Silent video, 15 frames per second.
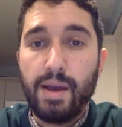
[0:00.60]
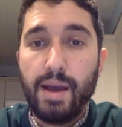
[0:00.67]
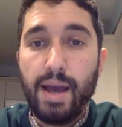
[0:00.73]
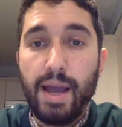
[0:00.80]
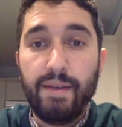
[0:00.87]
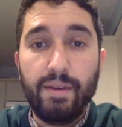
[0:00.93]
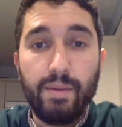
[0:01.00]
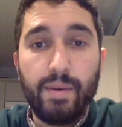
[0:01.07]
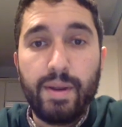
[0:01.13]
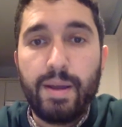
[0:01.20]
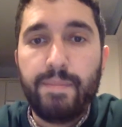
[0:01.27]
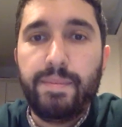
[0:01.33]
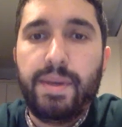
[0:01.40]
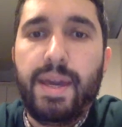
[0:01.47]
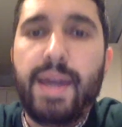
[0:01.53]
Hi everyone,
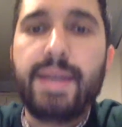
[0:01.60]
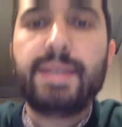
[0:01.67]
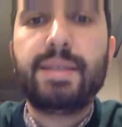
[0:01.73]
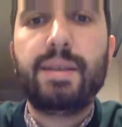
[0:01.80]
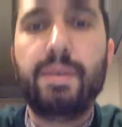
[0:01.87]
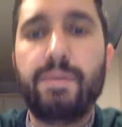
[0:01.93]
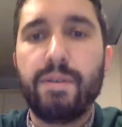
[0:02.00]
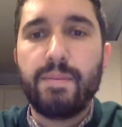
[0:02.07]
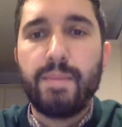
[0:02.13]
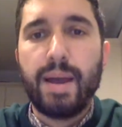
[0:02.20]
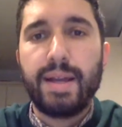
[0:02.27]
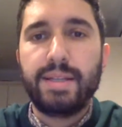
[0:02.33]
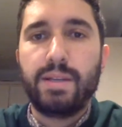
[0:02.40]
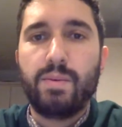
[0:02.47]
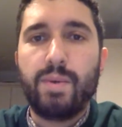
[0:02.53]
I'm Casey from
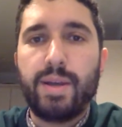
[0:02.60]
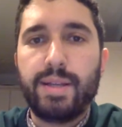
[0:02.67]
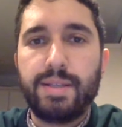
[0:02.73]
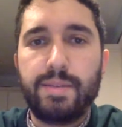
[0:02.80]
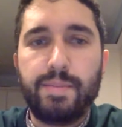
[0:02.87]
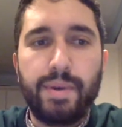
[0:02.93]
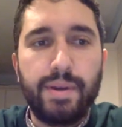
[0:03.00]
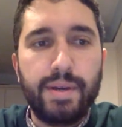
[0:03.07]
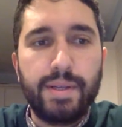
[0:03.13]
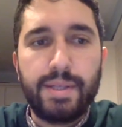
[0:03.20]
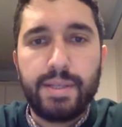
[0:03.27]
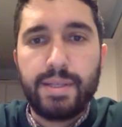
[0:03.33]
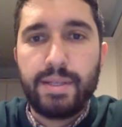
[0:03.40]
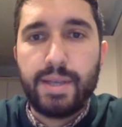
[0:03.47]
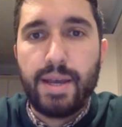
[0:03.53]
Ideal Wine and
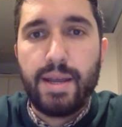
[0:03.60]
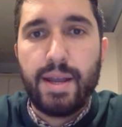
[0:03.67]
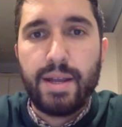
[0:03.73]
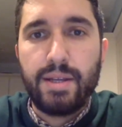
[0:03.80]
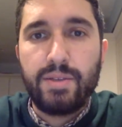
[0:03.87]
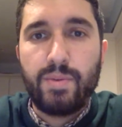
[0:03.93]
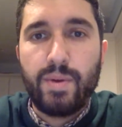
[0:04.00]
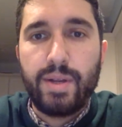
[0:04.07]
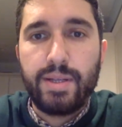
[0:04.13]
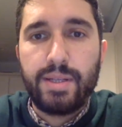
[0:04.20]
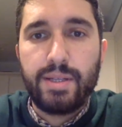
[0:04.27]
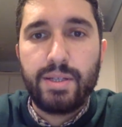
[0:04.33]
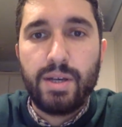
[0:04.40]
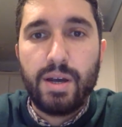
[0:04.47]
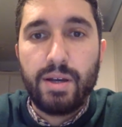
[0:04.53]
Spirits, and I just wanted to
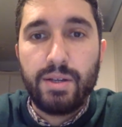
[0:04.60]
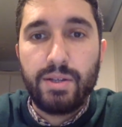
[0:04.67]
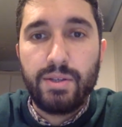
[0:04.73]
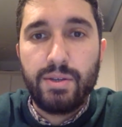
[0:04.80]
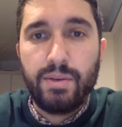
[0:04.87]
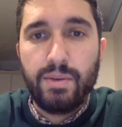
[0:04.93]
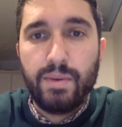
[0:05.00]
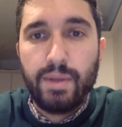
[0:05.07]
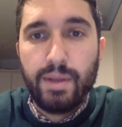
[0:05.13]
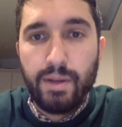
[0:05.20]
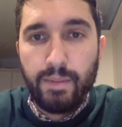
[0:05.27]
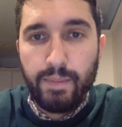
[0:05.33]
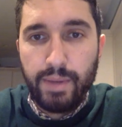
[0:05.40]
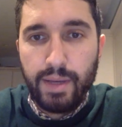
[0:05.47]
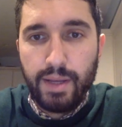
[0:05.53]
talk to you a little
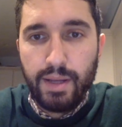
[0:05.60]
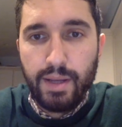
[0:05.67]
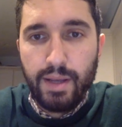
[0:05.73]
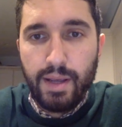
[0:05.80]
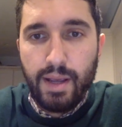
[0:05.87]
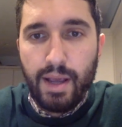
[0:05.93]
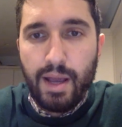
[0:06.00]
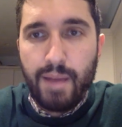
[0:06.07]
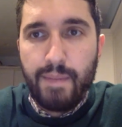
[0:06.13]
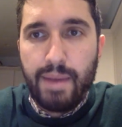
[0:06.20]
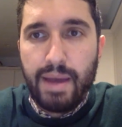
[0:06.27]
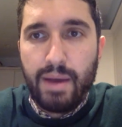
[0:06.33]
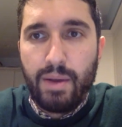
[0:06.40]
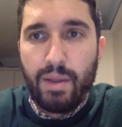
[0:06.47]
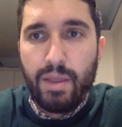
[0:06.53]
bit
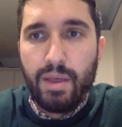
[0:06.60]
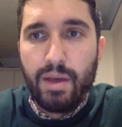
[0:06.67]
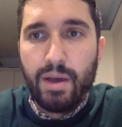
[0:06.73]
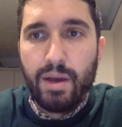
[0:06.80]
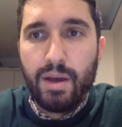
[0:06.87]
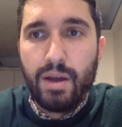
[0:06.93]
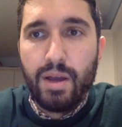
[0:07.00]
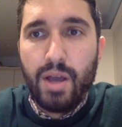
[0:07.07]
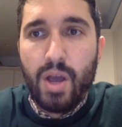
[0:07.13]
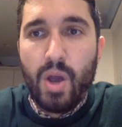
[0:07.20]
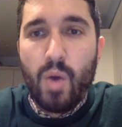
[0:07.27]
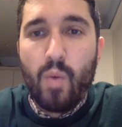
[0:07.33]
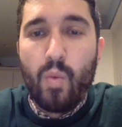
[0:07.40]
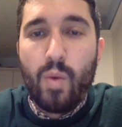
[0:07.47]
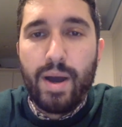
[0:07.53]
about the
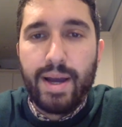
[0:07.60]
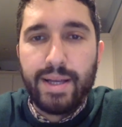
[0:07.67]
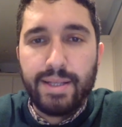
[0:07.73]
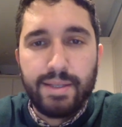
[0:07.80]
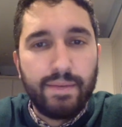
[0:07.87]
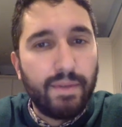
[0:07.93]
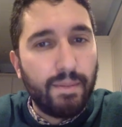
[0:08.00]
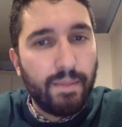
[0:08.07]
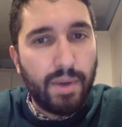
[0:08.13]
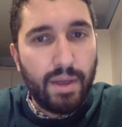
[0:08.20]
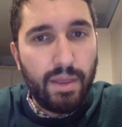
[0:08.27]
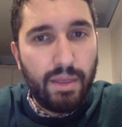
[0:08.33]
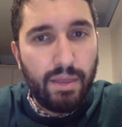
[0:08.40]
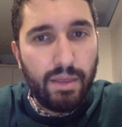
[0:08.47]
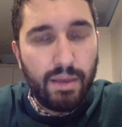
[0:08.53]
wines of the
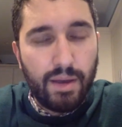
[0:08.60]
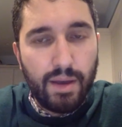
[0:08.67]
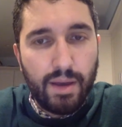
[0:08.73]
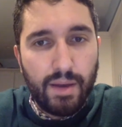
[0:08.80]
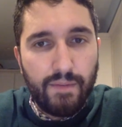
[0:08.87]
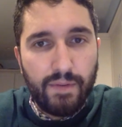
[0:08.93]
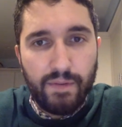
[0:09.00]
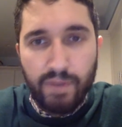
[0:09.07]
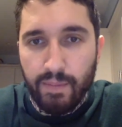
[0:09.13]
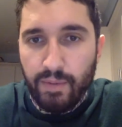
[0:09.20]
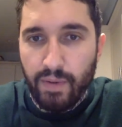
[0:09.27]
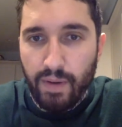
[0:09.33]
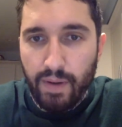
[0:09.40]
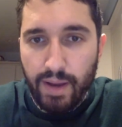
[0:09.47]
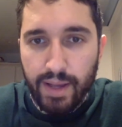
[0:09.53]
month for
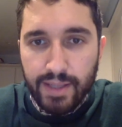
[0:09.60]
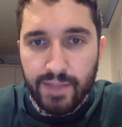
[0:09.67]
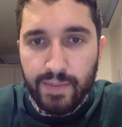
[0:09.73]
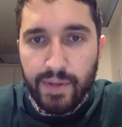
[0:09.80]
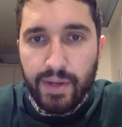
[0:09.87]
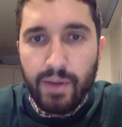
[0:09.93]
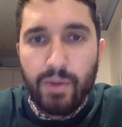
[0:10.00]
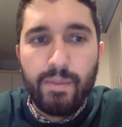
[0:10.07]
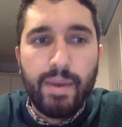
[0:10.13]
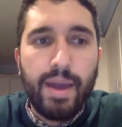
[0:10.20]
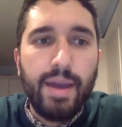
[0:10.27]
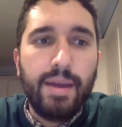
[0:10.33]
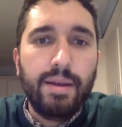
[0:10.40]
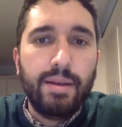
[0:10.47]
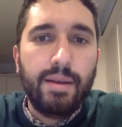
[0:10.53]
February at Spirited
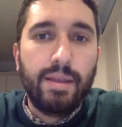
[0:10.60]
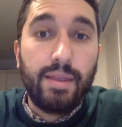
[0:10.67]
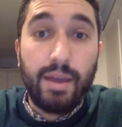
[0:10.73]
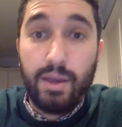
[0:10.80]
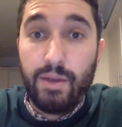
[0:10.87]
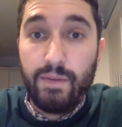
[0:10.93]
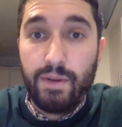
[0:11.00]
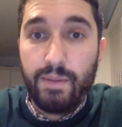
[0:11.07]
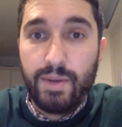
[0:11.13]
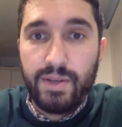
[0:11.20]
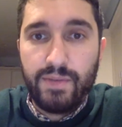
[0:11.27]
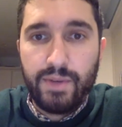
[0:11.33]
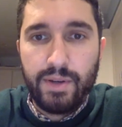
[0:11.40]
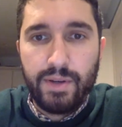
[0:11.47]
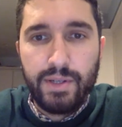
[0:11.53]
Gourmet. Thank you very much
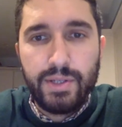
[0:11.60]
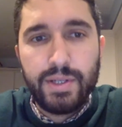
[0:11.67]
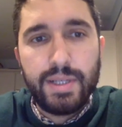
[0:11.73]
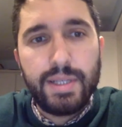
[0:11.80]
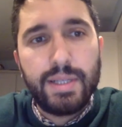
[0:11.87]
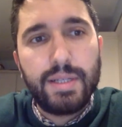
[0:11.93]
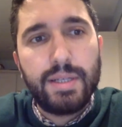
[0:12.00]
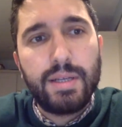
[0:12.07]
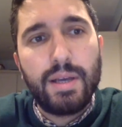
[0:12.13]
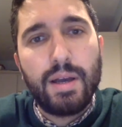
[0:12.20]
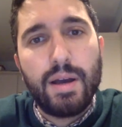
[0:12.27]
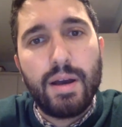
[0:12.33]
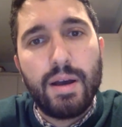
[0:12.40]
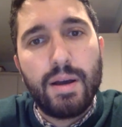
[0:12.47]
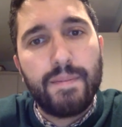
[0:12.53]
for your interest.
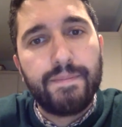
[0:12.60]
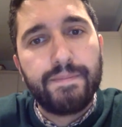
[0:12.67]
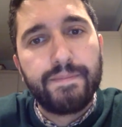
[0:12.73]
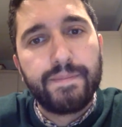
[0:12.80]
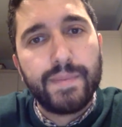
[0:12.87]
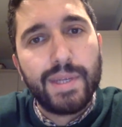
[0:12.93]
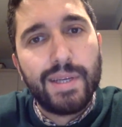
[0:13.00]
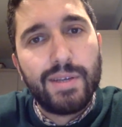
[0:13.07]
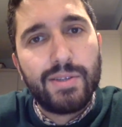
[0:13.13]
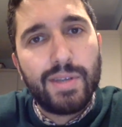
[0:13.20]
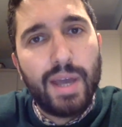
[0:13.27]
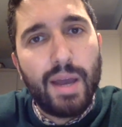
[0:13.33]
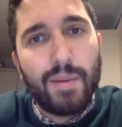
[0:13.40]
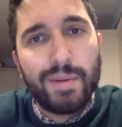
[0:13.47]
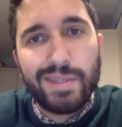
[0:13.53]
We're
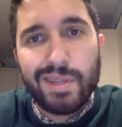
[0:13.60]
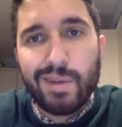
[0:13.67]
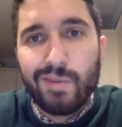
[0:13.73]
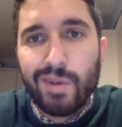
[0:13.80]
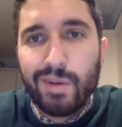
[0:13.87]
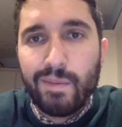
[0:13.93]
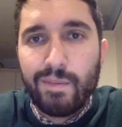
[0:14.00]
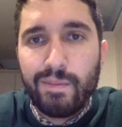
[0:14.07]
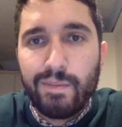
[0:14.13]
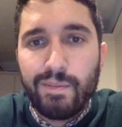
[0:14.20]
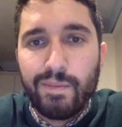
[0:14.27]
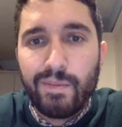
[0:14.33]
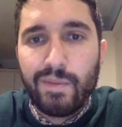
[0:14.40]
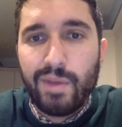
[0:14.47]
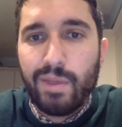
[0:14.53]
just going to
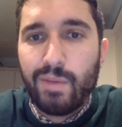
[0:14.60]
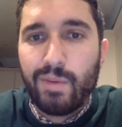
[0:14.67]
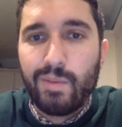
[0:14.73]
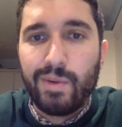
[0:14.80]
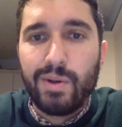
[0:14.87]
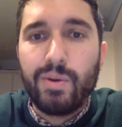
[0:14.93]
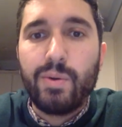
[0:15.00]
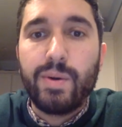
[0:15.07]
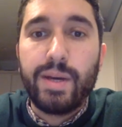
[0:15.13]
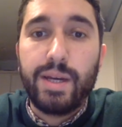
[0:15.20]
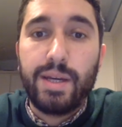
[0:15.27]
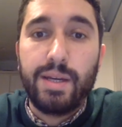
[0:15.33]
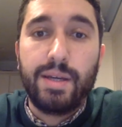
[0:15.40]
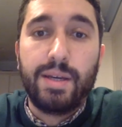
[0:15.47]
run through them real quick.